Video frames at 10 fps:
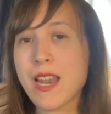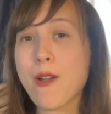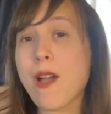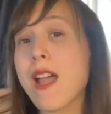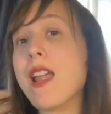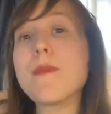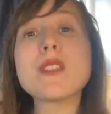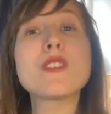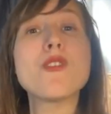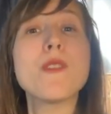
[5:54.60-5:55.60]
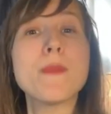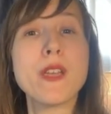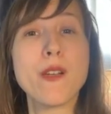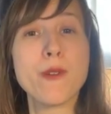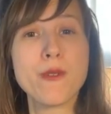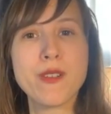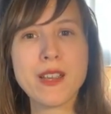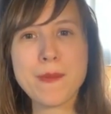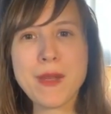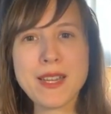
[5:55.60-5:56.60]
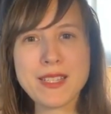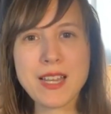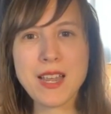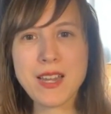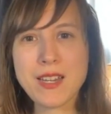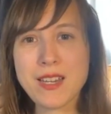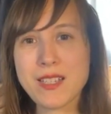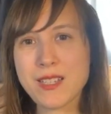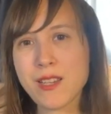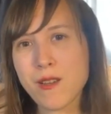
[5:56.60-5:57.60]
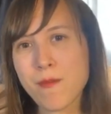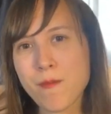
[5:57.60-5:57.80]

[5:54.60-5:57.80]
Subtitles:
Now, I am a Scorpio, and my sign is